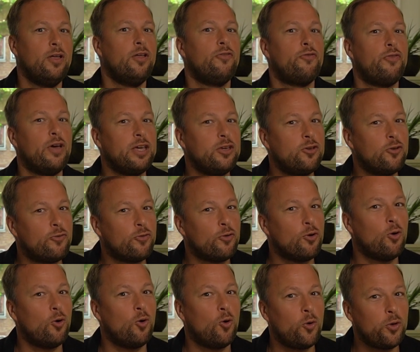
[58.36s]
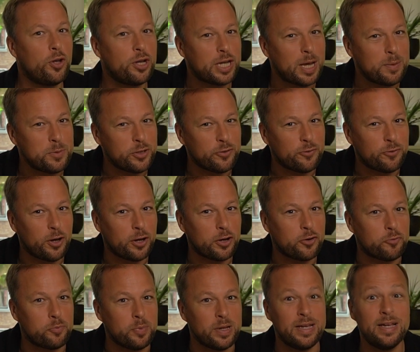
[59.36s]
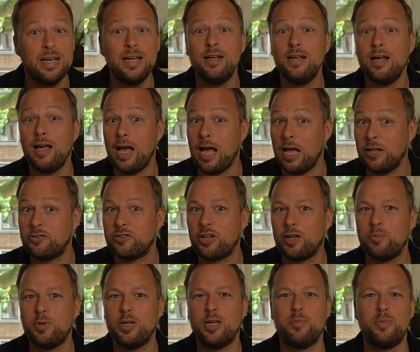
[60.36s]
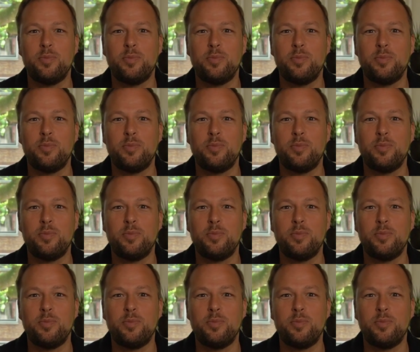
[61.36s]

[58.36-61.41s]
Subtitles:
Thank you for all the times you thought of me and sent me a